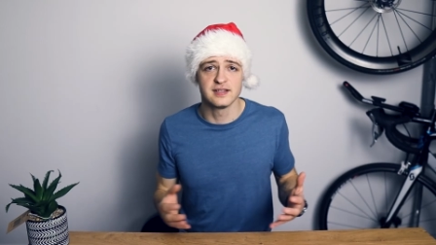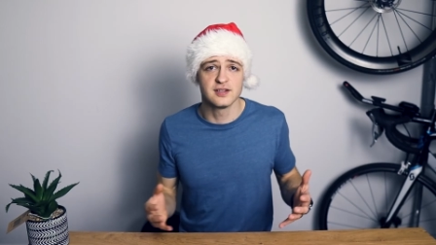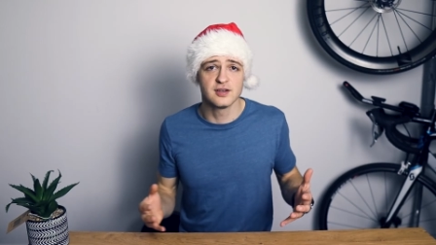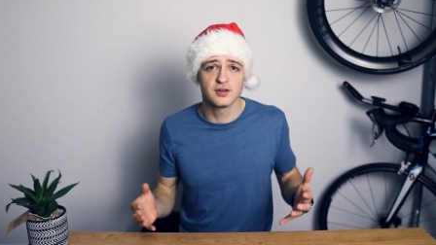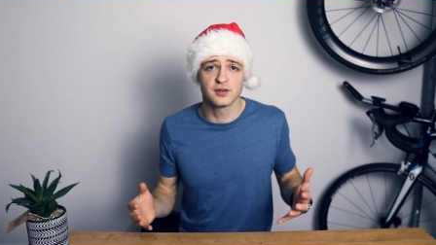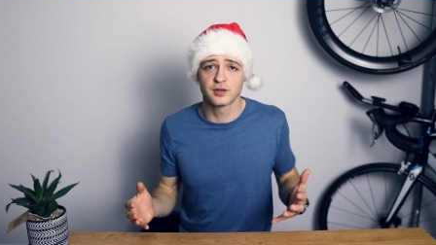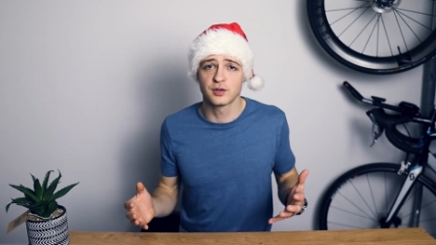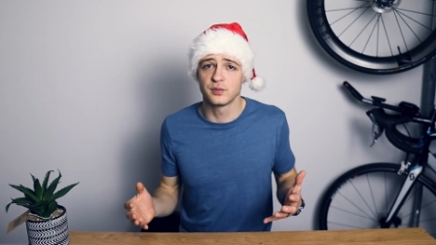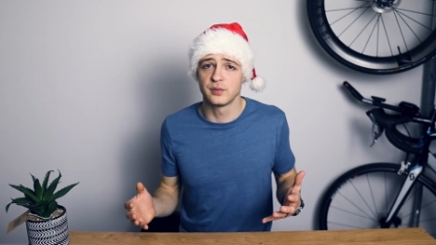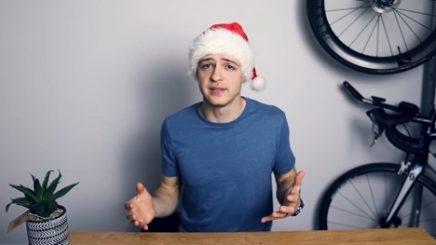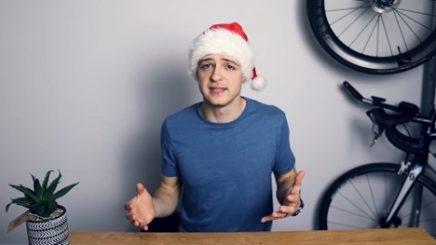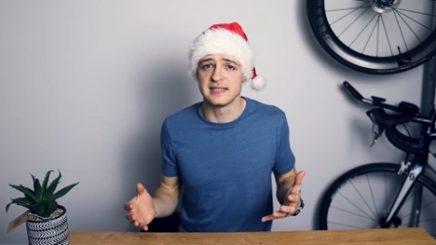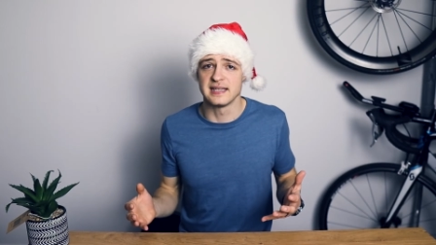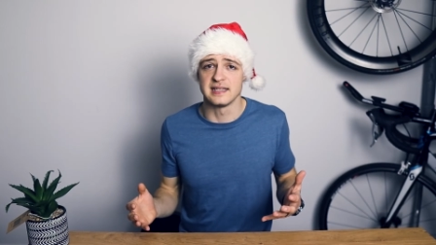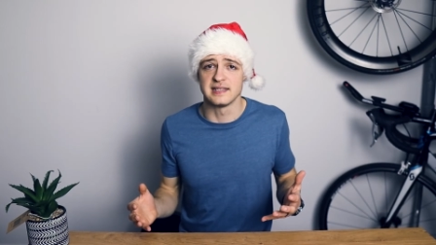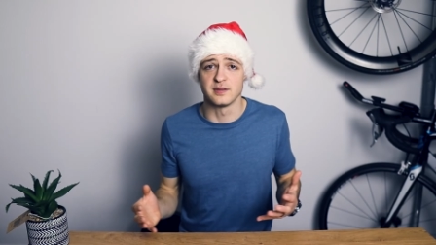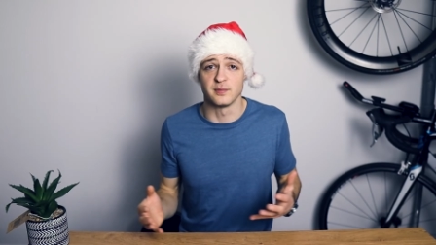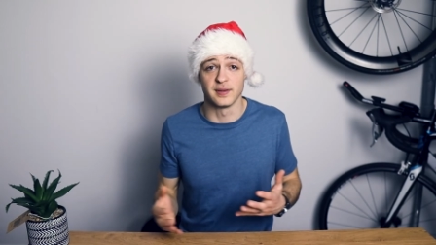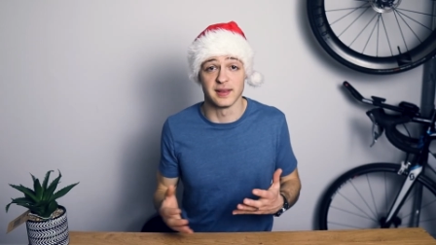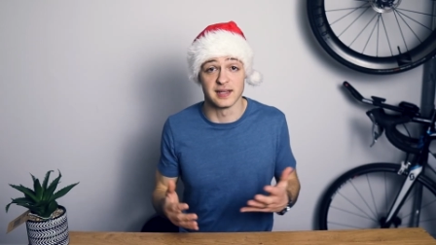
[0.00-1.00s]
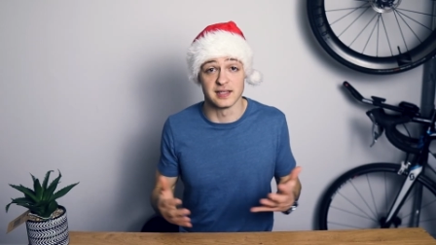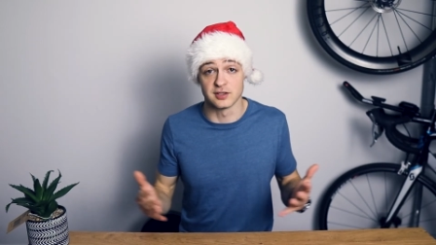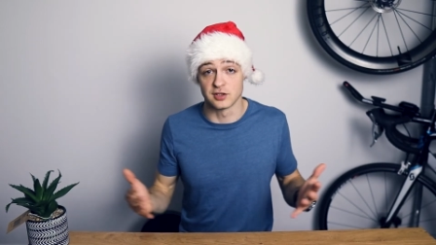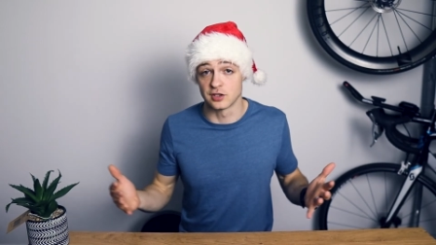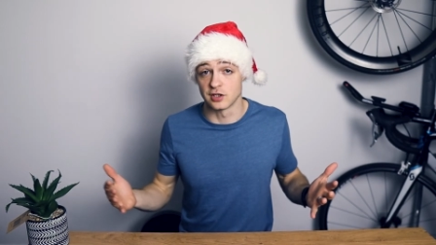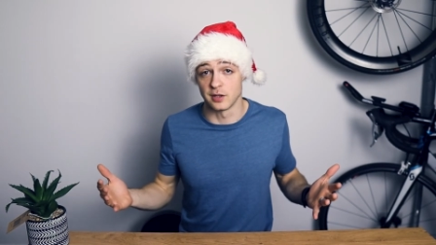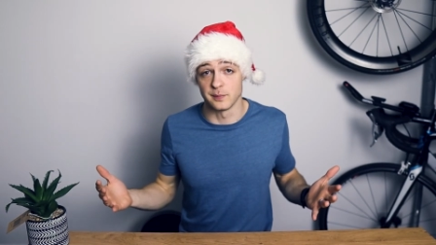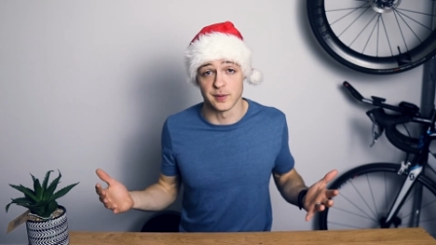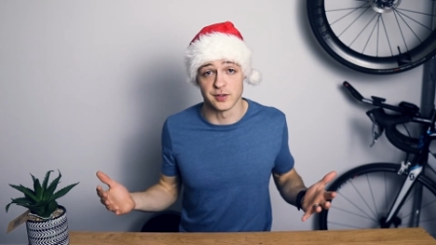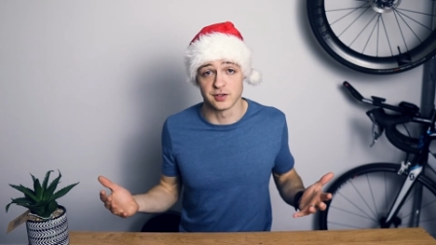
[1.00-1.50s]
It's not always easy when there's
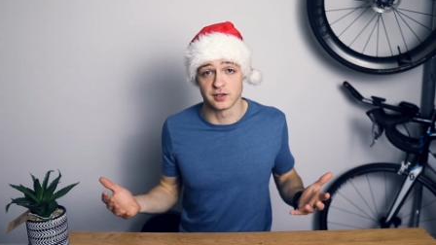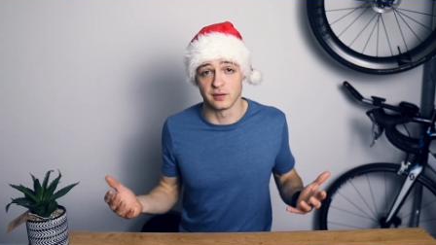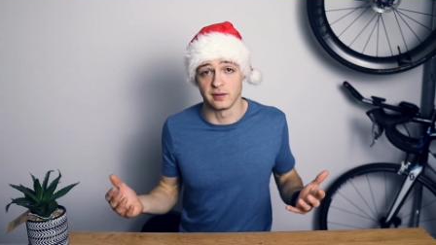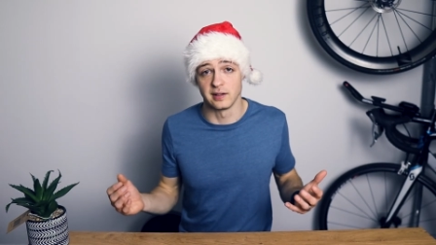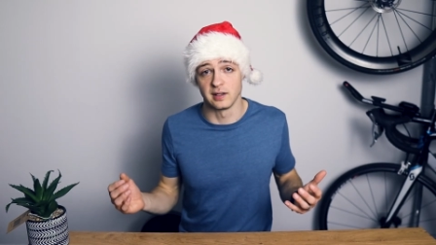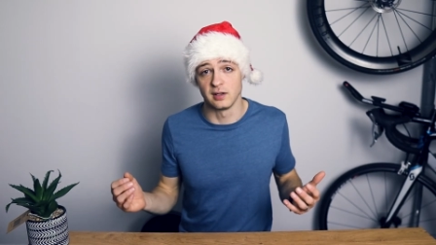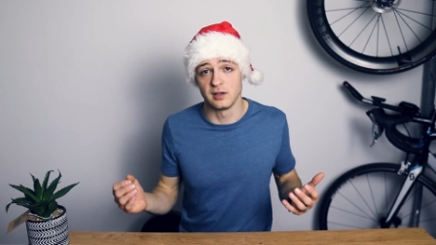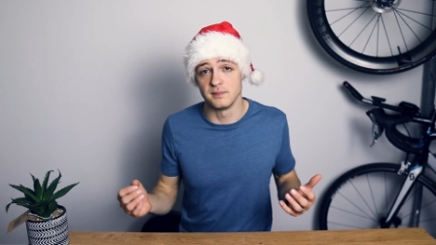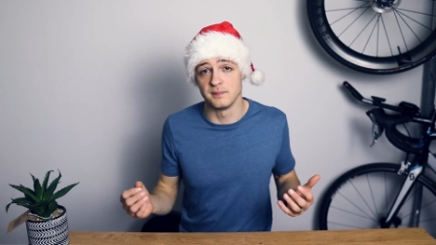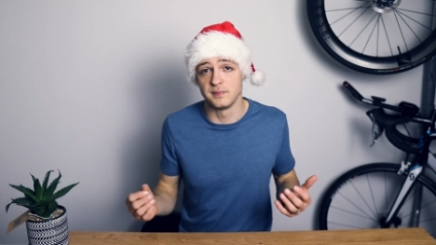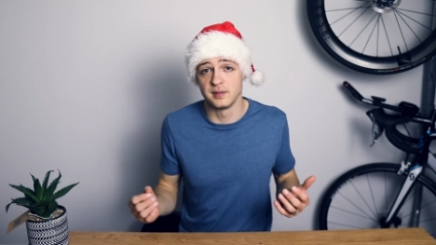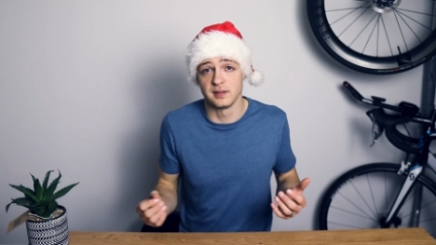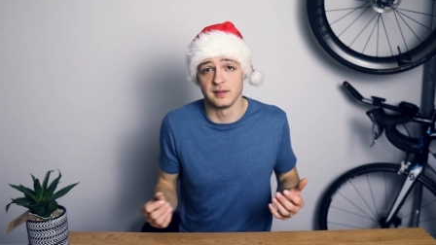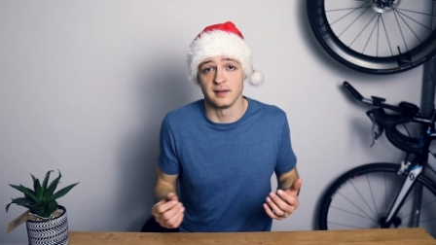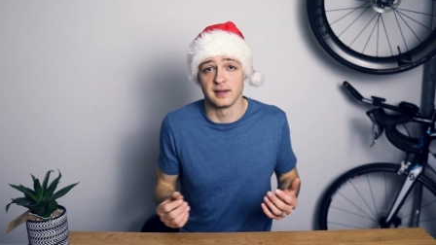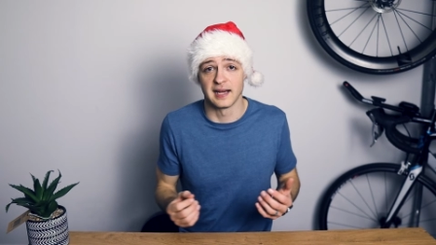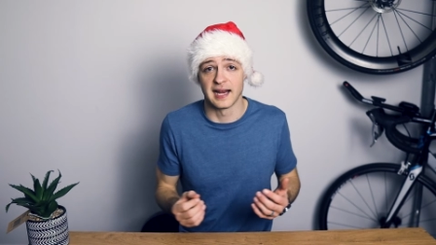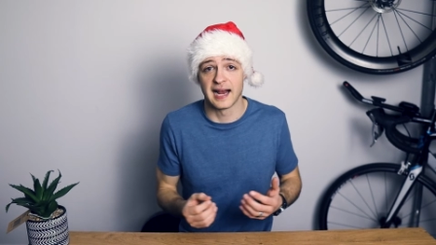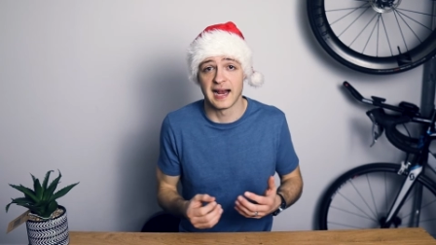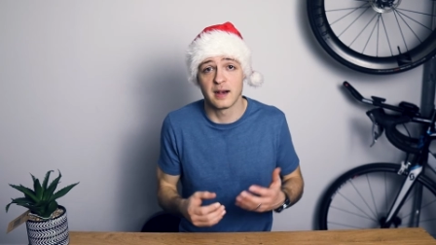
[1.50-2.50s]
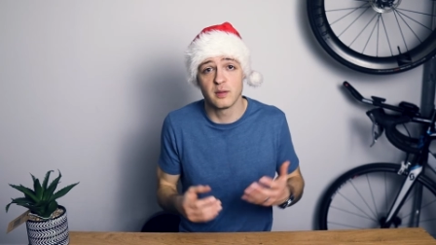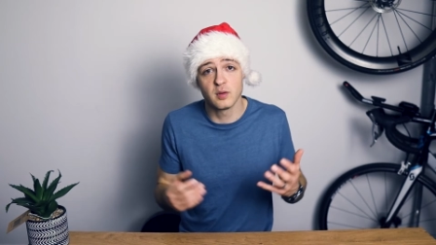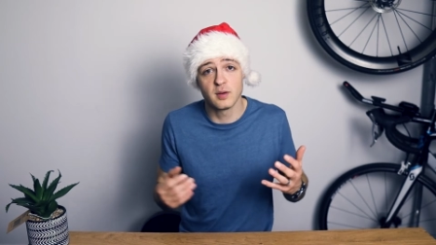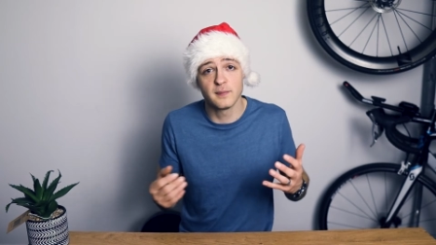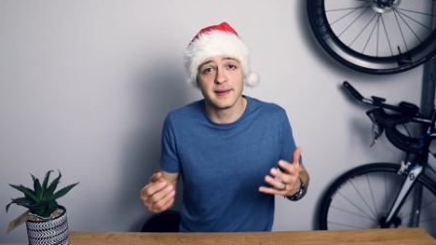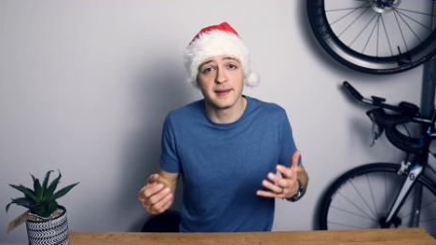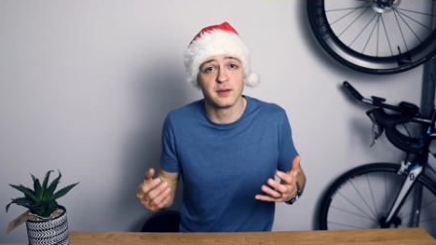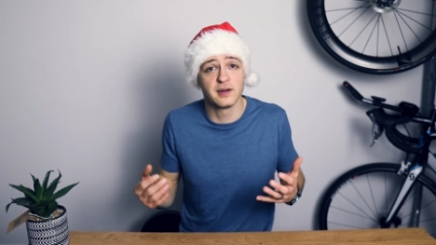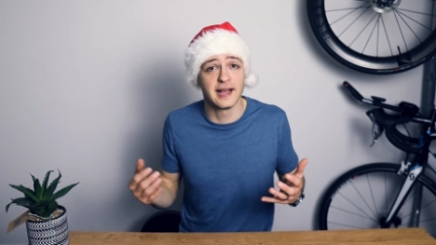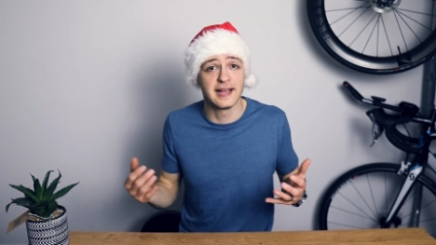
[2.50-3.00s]
so much going on, but how
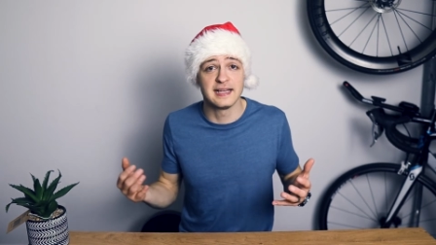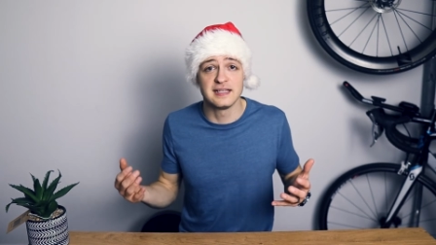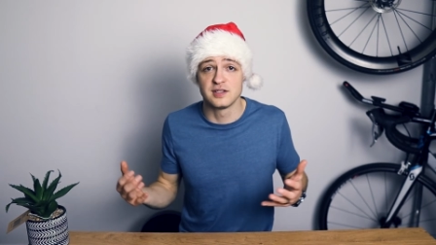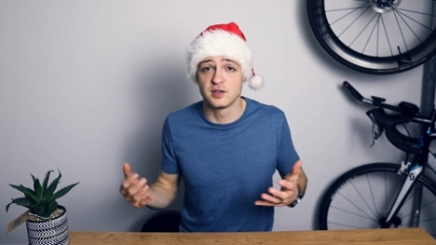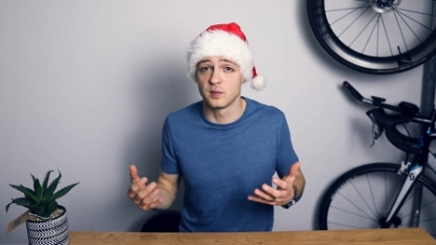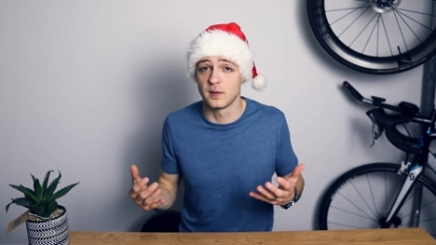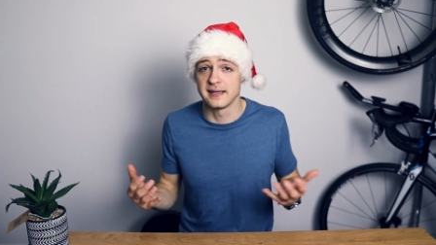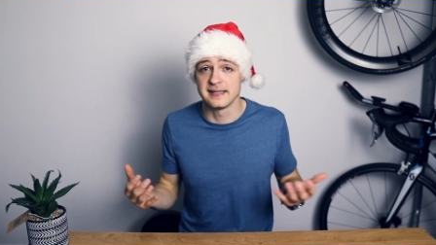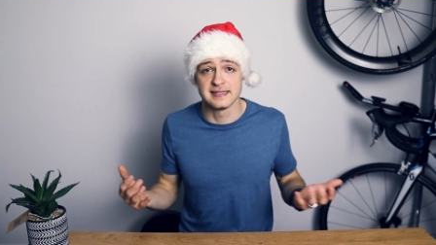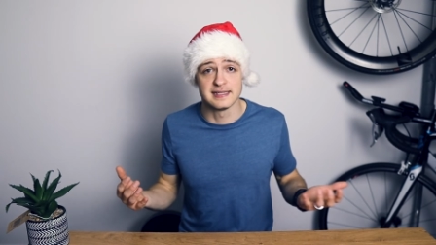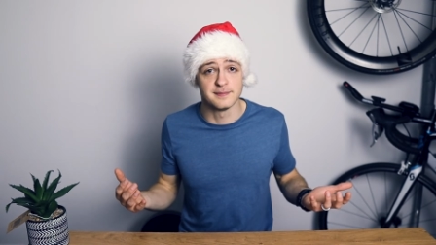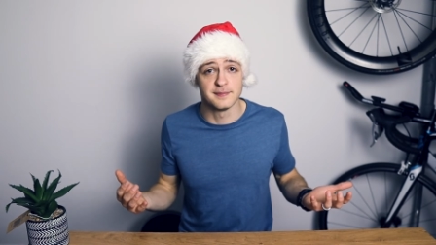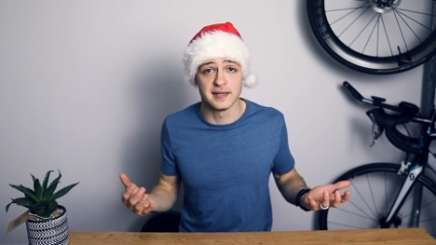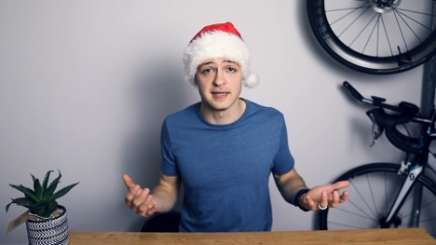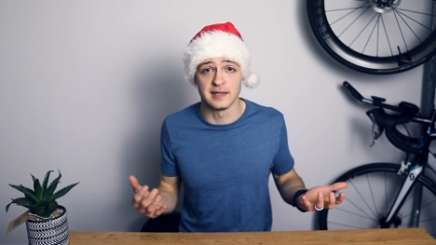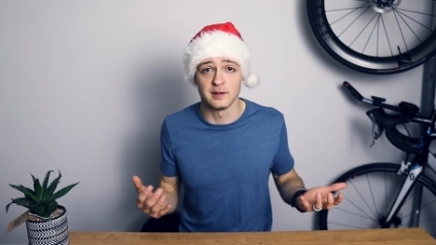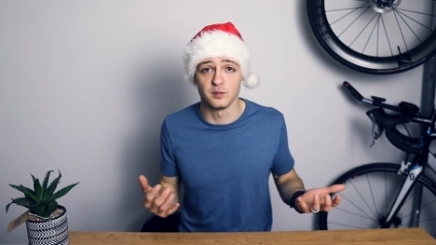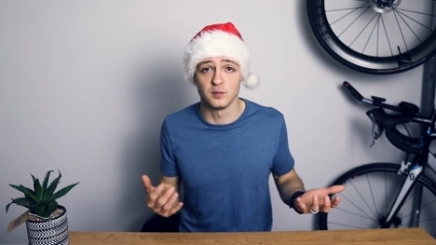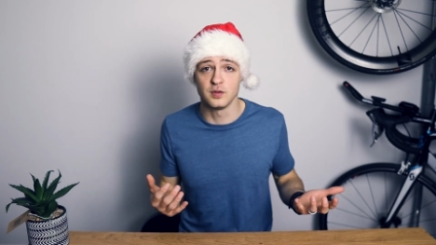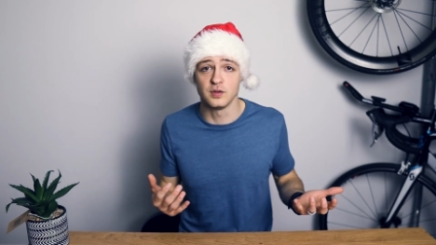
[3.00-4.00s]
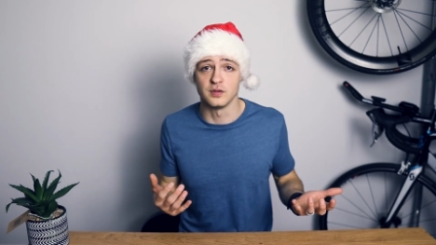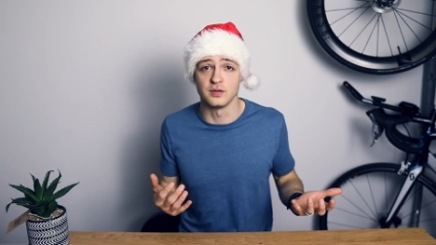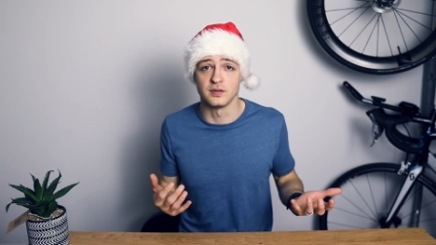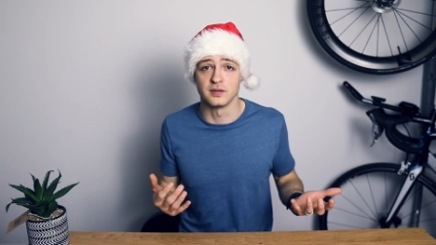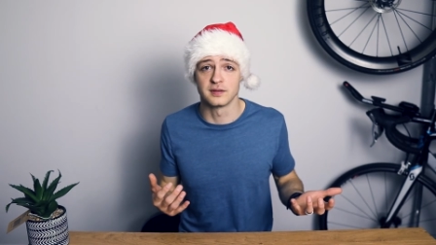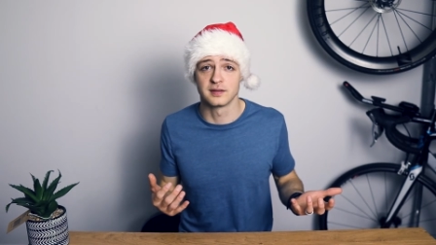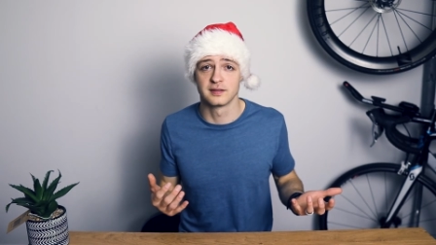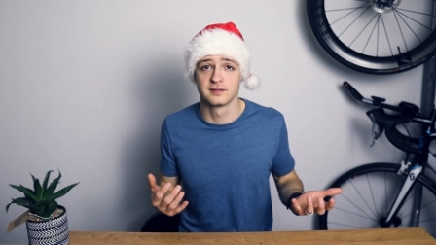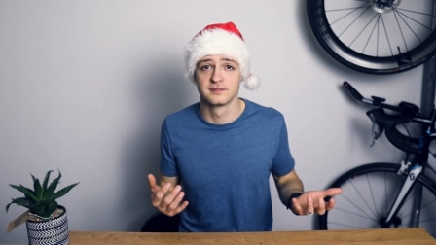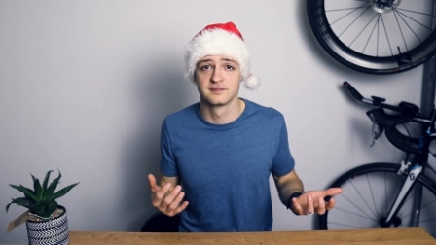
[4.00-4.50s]
about a 20-minute walk?